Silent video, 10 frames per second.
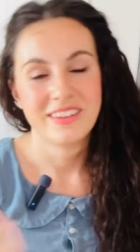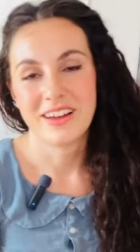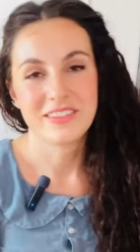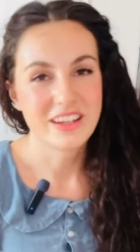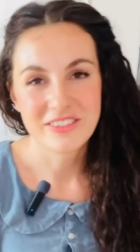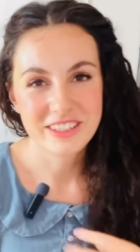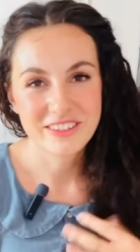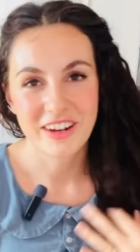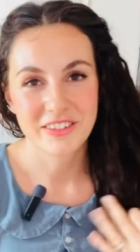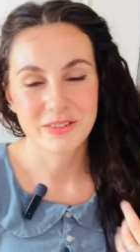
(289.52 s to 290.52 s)
I definitely
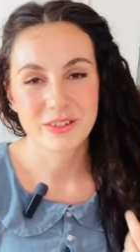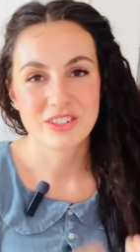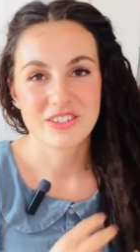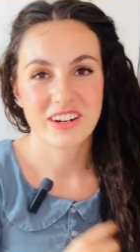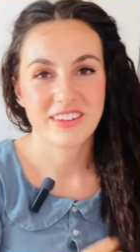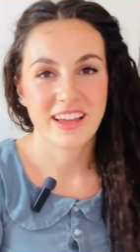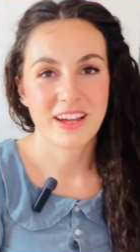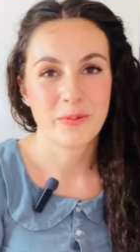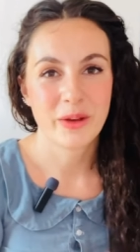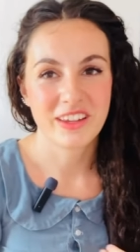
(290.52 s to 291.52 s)
don't have the words right on
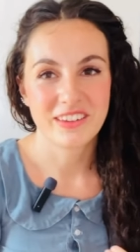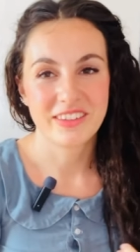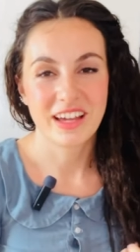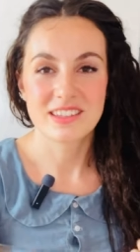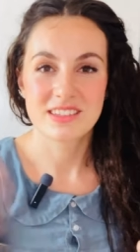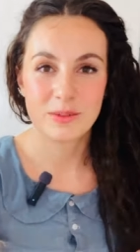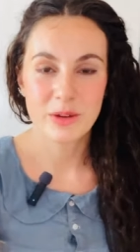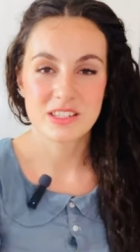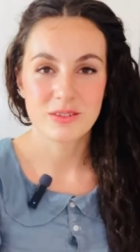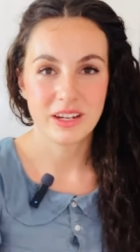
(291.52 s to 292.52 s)
that, but that's the
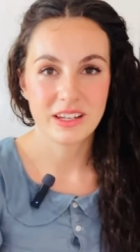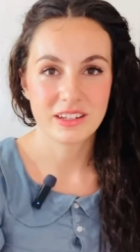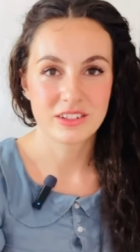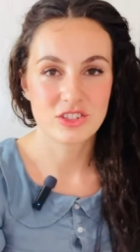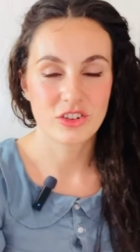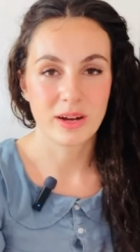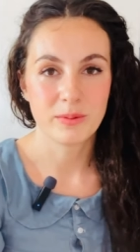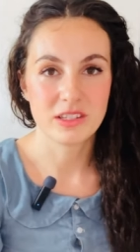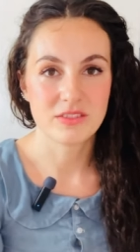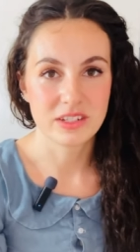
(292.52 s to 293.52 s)
best way I can describe
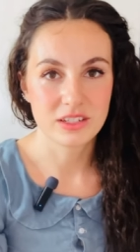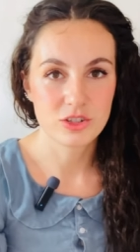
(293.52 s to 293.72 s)
these vintage